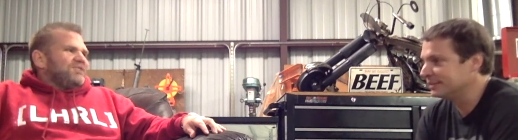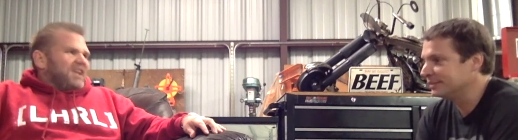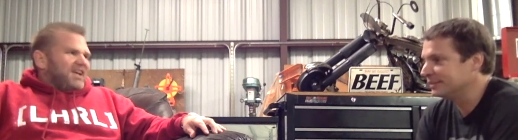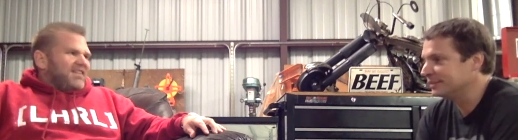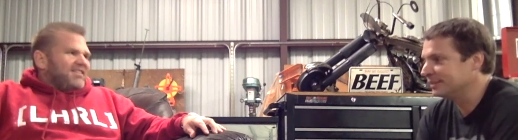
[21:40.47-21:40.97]

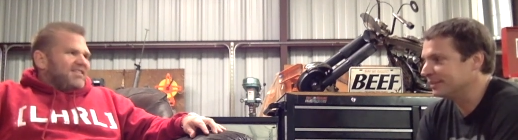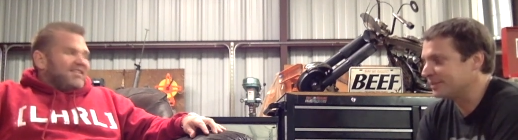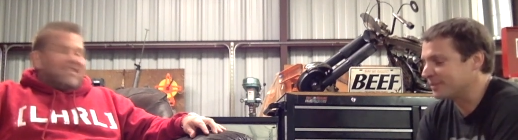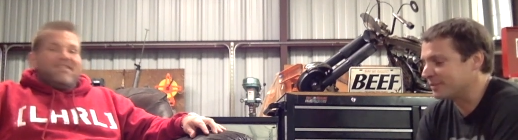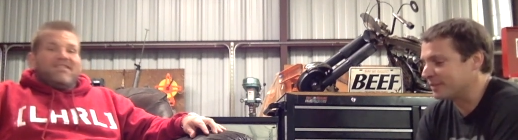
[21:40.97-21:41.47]
Speaker 1: death.
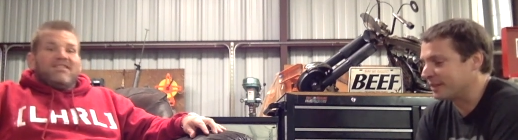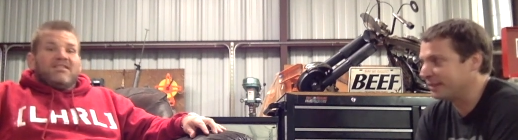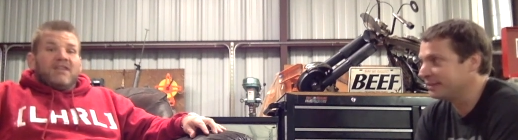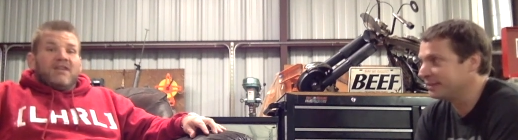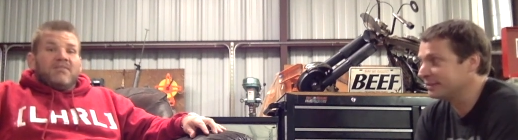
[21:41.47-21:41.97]
It's over this now.
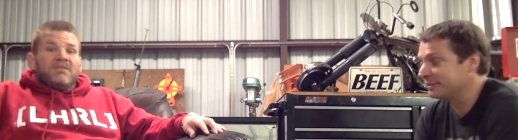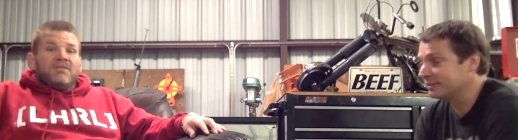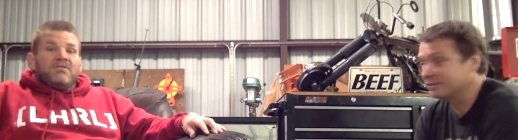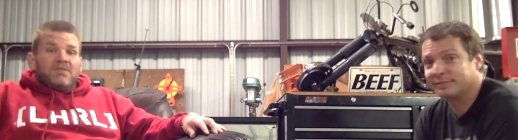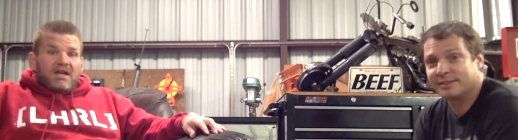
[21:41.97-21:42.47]
This scared me
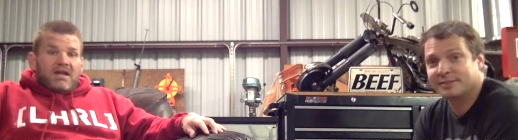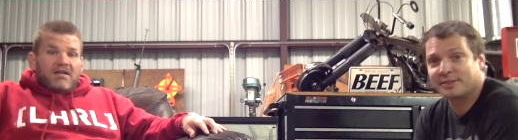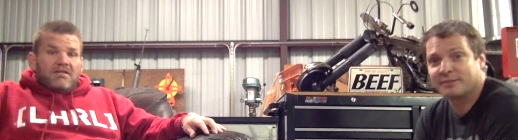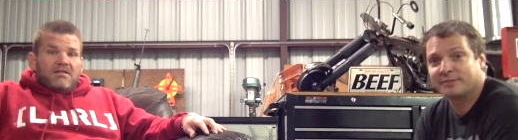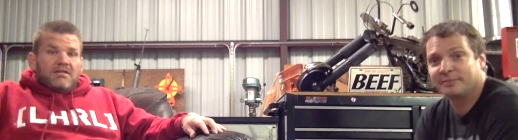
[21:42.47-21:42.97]
to death. It's
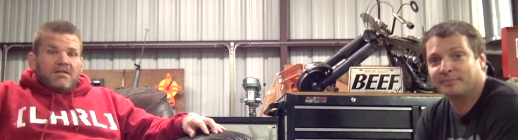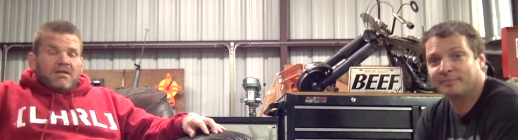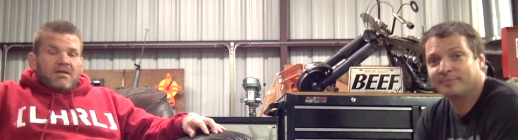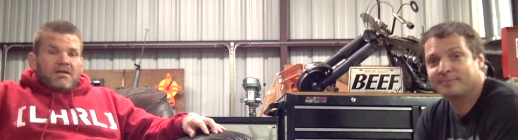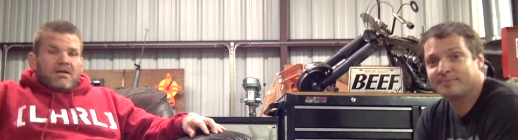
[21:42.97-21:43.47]
over.
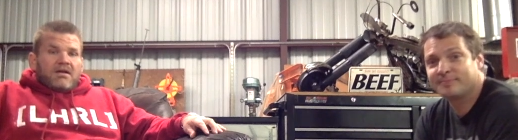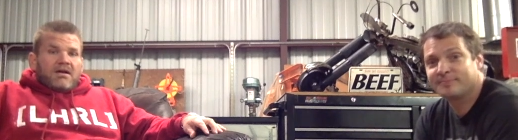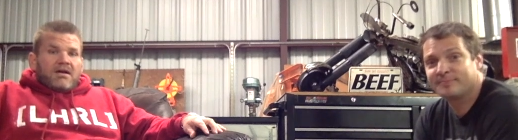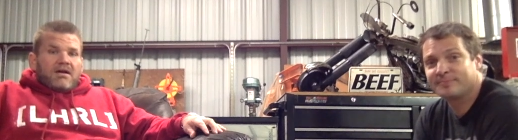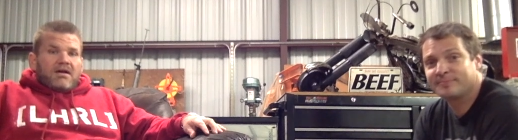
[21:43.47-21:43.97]

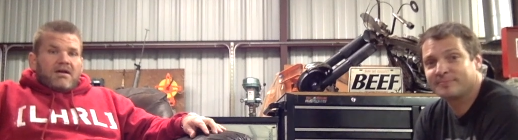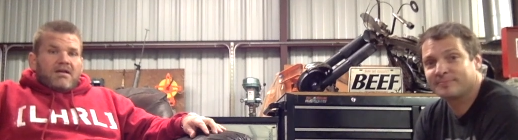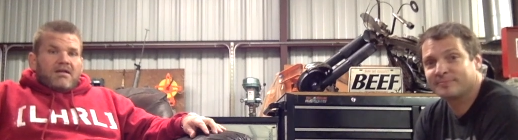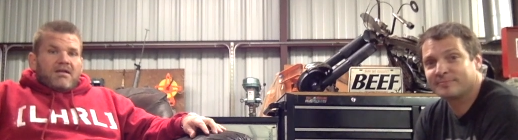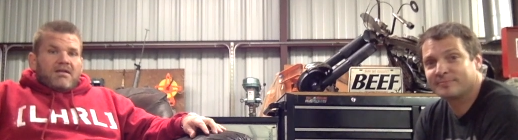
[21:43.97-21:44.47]
Uh,
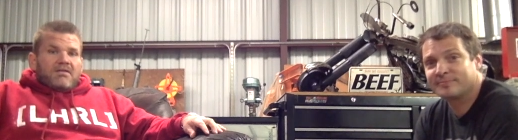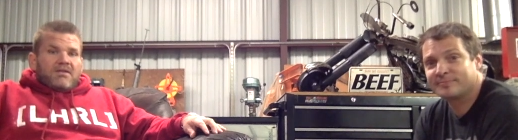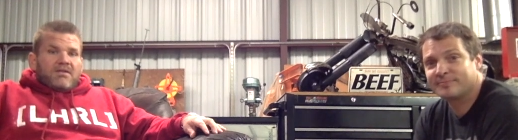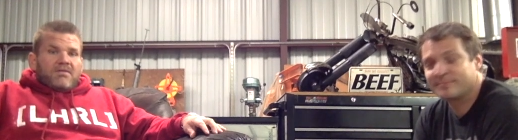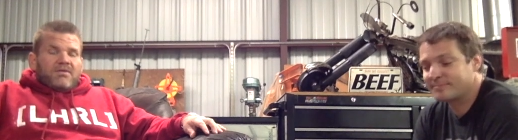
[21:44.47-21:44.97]

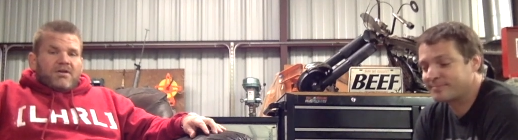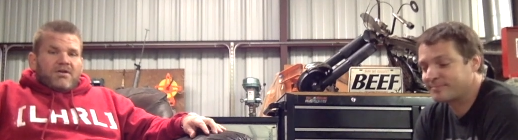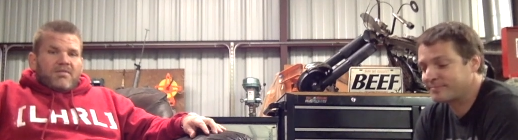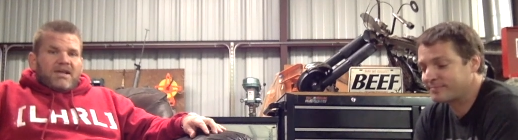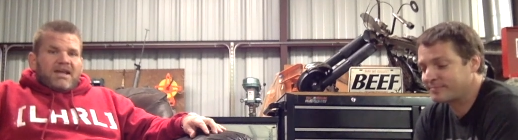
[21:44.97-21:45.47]
so we're gonna
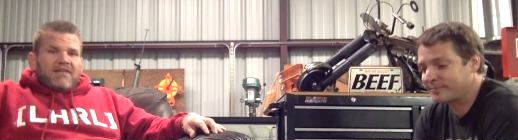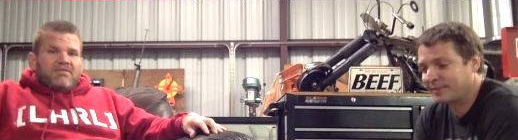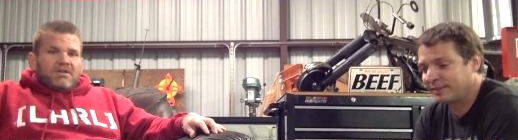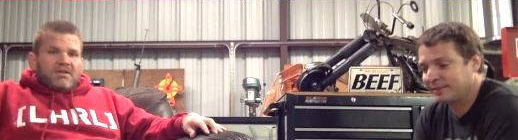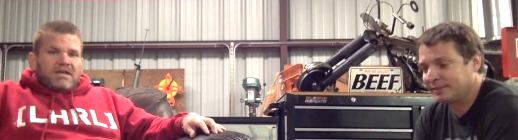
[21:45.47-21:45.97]
go about having
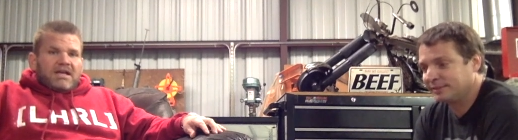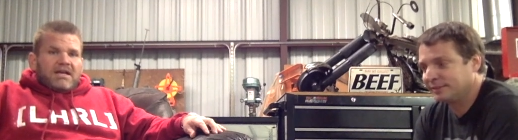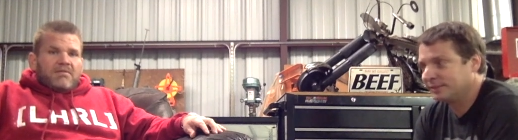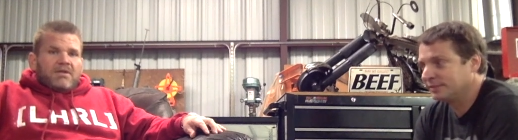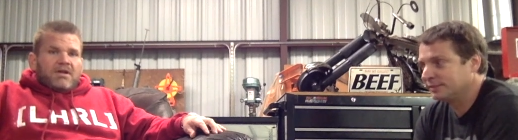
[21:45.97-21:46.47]
a good
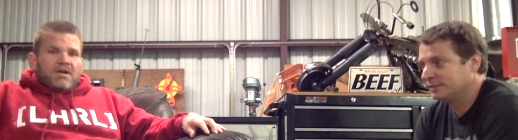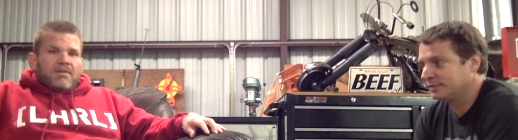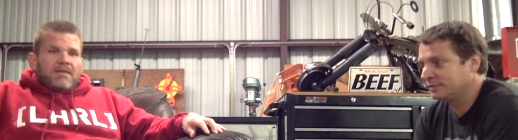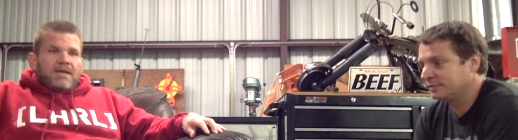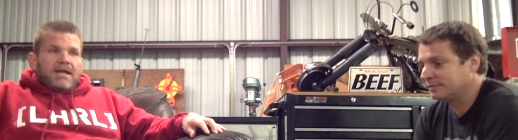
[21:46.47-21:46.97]
day. We're gonna
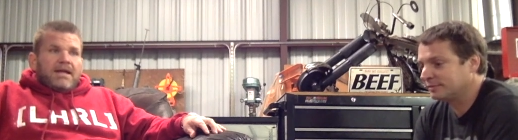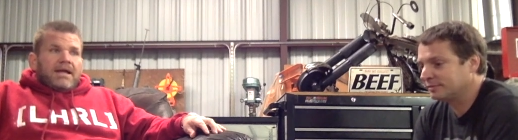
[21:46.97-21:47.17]
come back